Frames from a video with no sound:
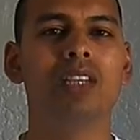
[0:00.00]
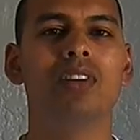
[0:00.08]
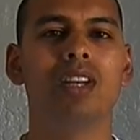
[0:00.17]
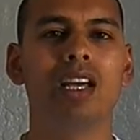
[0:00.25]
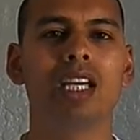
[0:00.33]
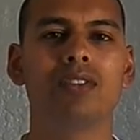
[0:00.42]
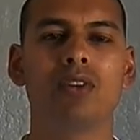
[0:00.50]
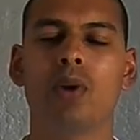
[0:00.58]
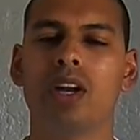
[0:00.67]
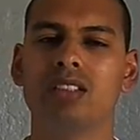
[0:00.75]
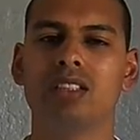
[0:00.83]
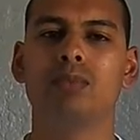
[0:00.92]
leave a like. If you
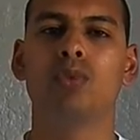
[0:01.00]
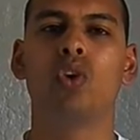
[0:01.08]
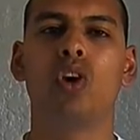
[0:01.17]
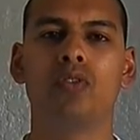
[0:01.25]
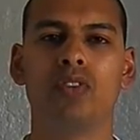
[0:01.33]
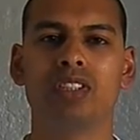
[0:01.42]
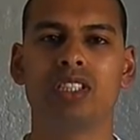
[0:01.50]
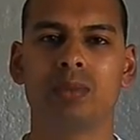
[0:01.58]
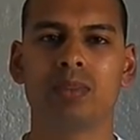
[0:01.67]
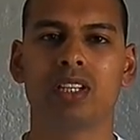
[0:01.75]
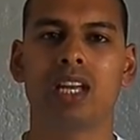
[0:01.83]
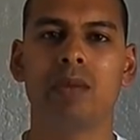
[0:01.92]
want to see more, obviously
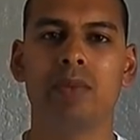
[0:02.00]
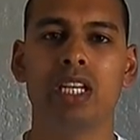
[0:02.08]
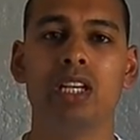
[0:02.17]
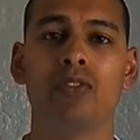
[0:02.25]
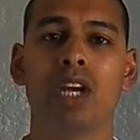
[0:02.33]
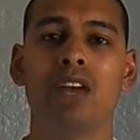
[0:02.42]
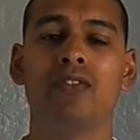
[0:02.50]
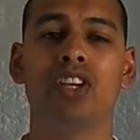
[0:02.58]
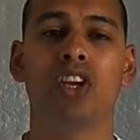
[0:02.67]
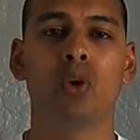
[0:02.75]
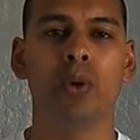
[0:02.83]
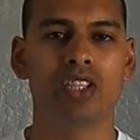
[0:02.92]
subscribe. And if you have any
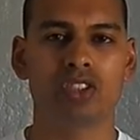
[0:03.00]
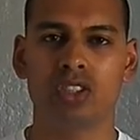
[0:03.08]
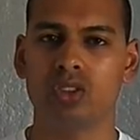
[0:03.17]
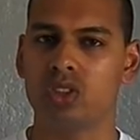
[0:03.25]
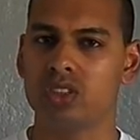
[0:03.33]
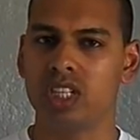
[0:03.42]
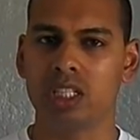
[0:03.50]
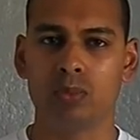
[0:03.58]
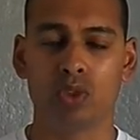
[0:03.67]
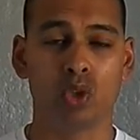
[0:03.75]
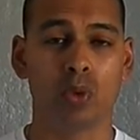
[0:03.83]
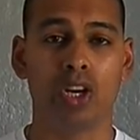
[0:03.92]
questions or
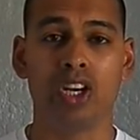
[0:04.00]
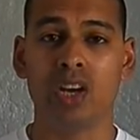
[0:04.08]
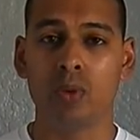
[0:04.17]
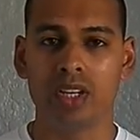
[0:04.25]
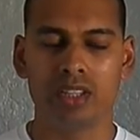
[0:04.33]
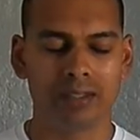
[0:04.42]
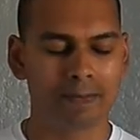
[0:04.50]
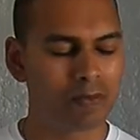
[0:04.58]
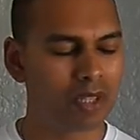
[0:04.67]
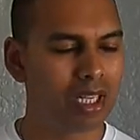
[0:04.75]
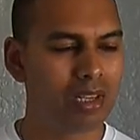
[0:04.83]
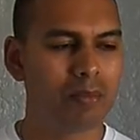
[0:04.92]
statements, or you want to know anything,
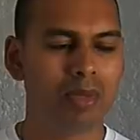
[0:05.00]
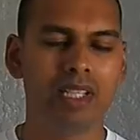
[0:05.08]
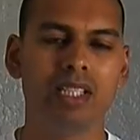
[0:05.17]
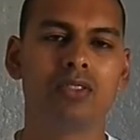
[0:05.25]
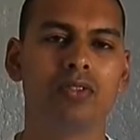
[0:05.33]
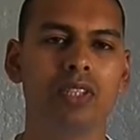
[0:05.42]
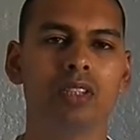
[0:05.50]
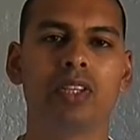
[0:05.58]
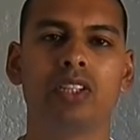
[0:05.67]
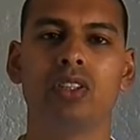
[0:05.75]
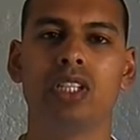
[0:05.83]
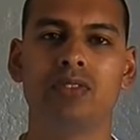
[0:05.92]
please feel free
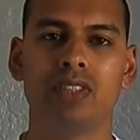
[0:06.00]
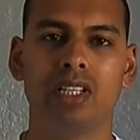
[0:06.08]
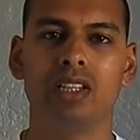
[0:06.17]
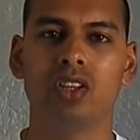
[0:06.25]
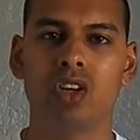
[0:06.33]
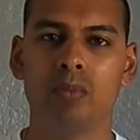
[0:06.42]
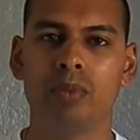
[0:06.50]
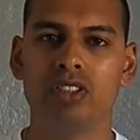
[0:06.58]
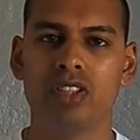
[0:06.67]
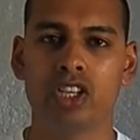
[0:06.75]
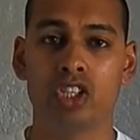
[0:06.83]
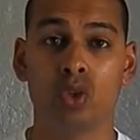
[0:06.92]
to leave it in the comment
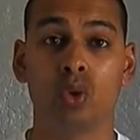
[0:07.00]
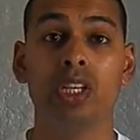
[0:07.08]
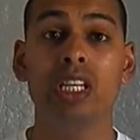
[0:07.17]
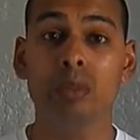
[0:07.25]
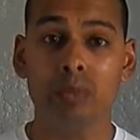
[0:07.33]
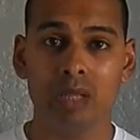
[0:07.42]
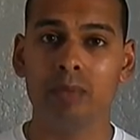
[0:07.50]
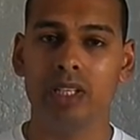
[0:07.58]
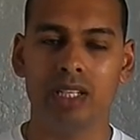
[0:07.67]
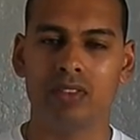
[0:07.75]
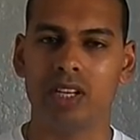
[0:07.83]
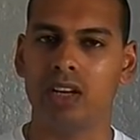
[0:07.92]
section or email me
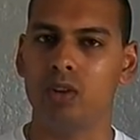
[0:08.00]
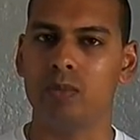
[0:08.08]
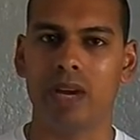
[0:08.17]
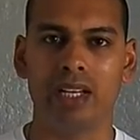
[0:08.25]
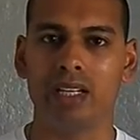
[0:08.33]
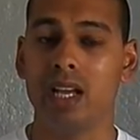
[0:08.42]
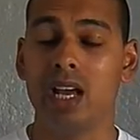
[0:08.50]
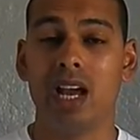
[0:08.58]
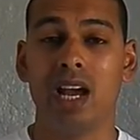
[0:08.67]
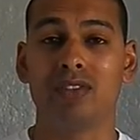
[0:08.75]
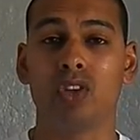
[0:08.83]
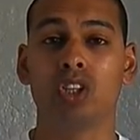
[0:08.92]
even. I don't mind.
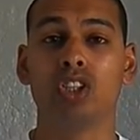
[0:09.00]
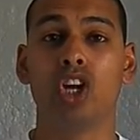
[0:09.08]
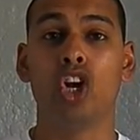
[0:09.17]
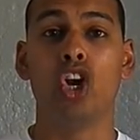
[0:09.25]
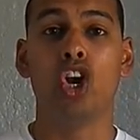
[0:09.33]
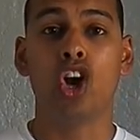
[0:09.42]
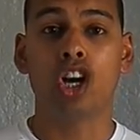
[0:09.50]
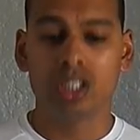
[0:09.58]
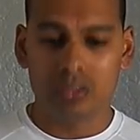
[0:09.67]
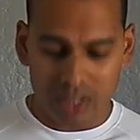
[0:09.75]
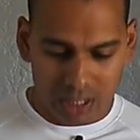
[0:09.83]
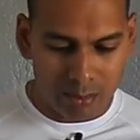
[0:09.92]
I've gotten a lot
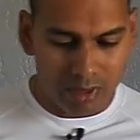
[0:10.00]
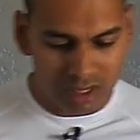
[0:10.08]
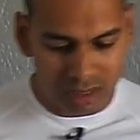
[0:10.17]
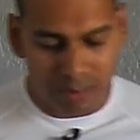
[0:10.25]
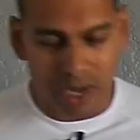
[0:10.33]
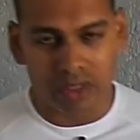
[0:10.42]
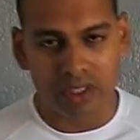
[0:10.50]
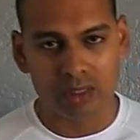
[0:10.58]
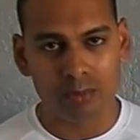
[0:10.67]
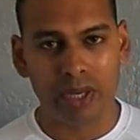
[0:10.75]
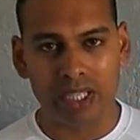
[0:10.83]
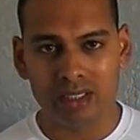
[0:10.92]
of emails about this
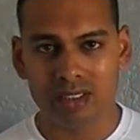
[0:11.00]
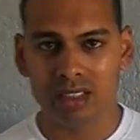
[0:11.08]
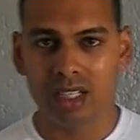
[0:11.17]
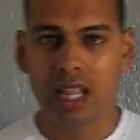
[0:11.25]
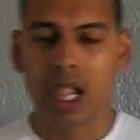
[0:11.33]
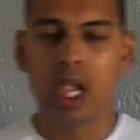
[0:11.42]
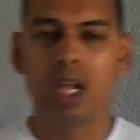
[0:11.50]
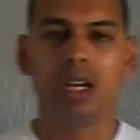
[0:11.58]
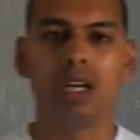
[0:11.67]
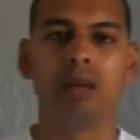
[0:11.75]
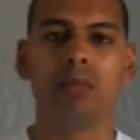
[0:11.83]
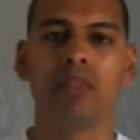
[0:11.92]
pants.
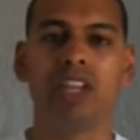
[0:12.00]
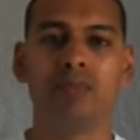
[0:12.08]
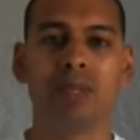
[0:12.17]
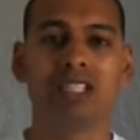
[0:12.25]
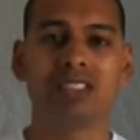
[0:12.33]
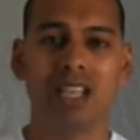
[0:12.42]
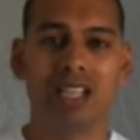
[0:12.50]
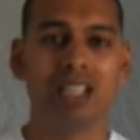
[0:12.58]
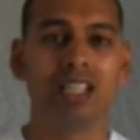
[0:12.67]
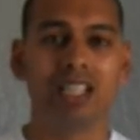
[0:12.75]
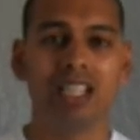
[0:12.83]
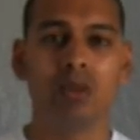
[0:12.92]
They've been selling
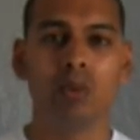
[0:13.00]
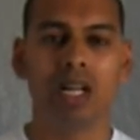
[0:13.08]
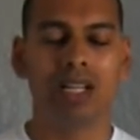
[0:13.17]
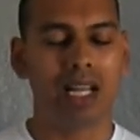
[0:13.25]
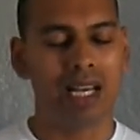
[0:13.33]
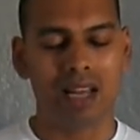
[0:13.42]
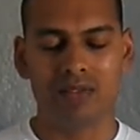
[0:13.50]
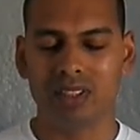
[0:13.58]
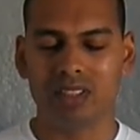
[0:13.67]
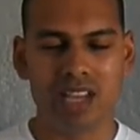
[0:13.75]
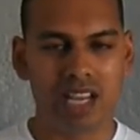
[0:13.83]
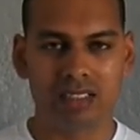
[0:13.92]
really well. I love it.
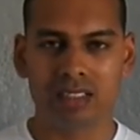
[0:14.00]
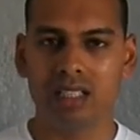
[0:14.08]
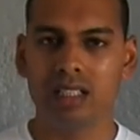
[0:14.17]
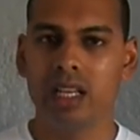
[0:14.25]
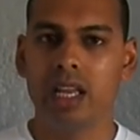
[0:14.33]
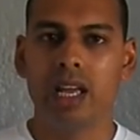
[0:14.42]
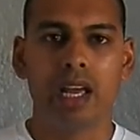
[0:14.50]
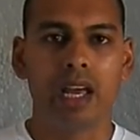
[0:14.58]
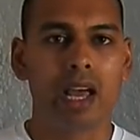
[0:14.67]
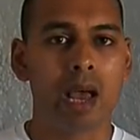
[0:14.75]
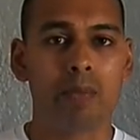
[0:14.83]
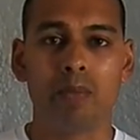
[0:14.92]
Excellent.
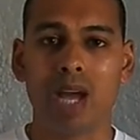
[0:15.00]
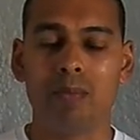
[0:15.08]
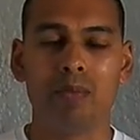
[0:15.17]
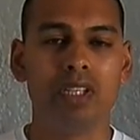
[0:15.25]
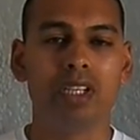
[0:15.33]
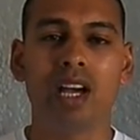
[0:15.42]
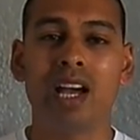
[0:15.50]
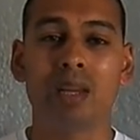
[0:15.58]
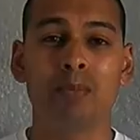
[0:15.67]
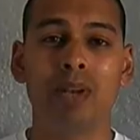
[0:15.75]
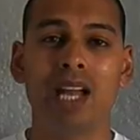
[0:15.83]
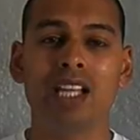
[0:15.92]
I'm here. I
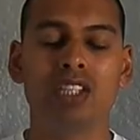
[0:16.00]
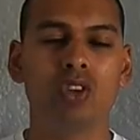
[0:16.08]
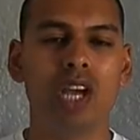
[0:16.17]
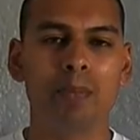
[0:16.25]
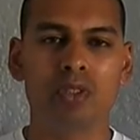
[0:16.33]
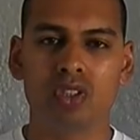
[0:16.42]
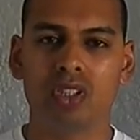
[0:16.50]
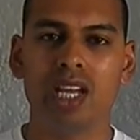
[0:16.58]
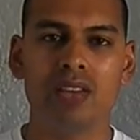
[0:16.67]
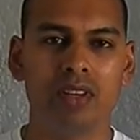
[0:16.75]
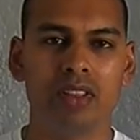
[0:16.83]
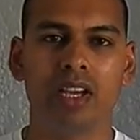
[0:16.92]
reply to absolutely
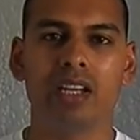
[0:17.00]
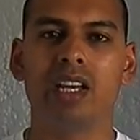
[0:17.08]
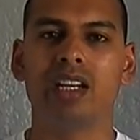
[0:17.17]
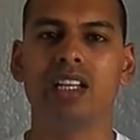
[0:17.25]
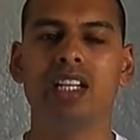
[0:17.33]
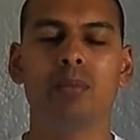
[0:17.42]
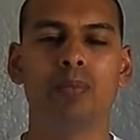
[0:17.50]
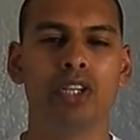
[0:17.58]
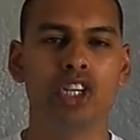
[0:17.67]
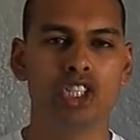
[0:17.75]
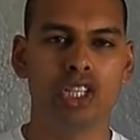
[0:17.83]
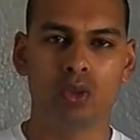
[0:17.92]
everything and I really
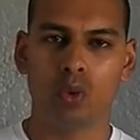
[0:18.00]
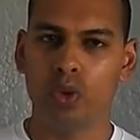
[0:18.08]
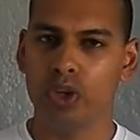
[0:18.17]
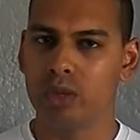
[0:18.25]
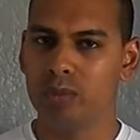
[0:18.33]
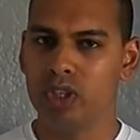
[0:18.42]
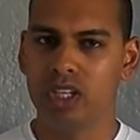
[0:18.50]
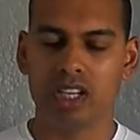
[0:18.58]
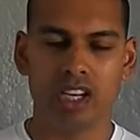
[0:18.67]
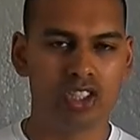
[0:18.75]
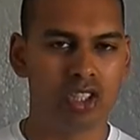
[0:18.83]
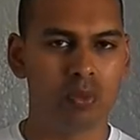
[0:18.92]
appreciate all the
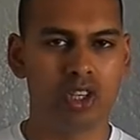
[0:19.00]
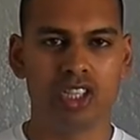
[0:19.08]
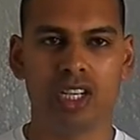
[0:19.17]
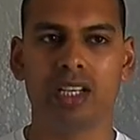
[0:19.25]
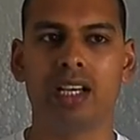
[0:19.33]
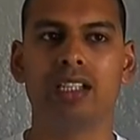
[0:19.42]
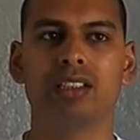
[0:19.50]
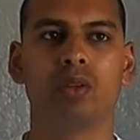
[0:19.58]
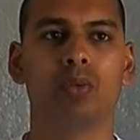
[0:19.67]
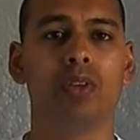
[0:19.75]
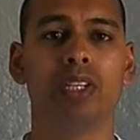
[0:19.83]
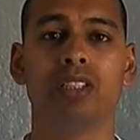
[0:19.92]
communication we share, guys. So
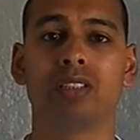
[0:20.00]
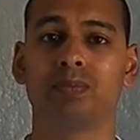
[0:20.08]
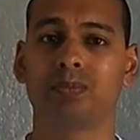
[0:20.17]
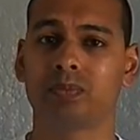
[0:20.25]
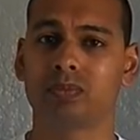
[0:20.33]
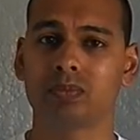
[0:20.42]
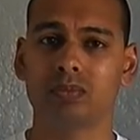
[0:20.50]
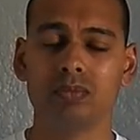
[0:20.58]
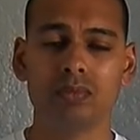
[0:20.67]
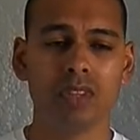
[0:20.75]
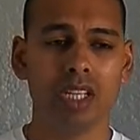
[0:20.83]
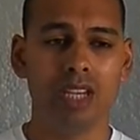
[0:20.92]
please,
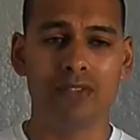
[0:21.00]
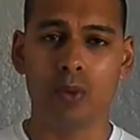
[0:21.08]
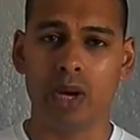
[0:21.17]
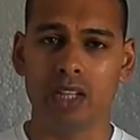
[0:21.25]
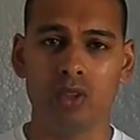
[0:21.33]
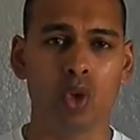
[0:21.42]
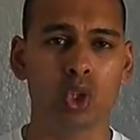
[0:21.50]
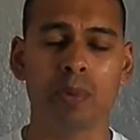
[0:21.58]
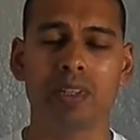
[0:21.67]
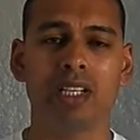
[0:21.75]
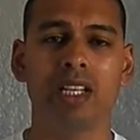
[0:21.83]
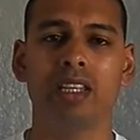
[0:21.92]
if you want to talk to me
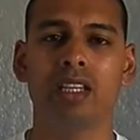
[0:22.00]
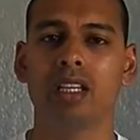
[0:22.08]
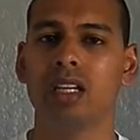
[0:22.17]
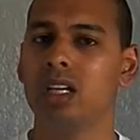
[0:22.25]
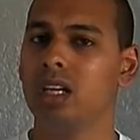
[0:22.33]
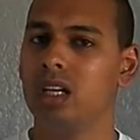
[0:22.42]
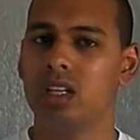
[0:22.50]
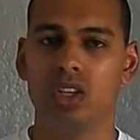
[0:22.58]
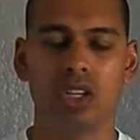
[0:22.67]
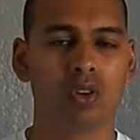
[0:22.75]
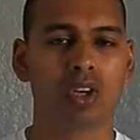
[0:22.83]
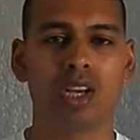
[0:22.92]
about anything, you
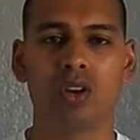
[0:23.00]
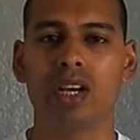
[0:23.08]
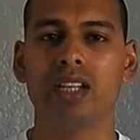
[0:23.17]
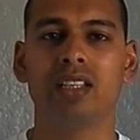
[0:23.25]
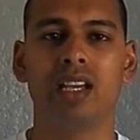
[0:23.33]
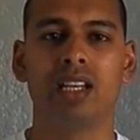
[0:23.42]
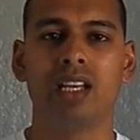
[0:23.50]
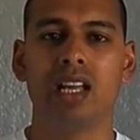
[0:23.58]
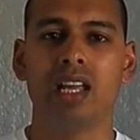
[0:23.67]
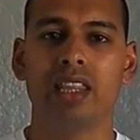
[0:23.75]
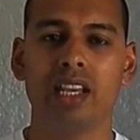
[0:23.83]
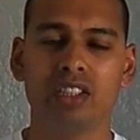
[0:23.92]
know, go right ahead.
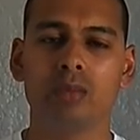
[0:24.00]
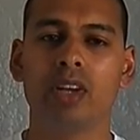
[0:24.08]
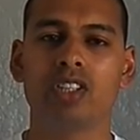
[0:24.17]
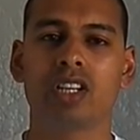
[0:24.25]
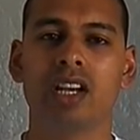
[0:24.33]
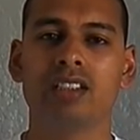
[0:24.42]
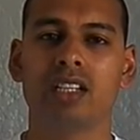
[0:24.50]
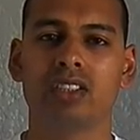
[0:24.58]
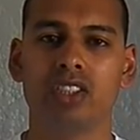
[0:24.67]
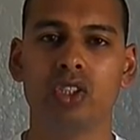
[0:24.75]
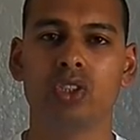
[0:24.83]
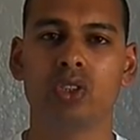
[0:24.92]
Thanks so much, guys. I'll
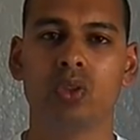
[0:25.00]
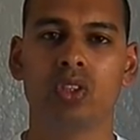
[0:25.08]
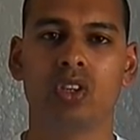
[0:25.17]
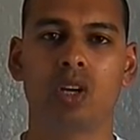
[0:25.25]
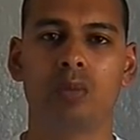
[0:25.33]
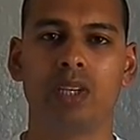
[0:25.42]
see you soon. God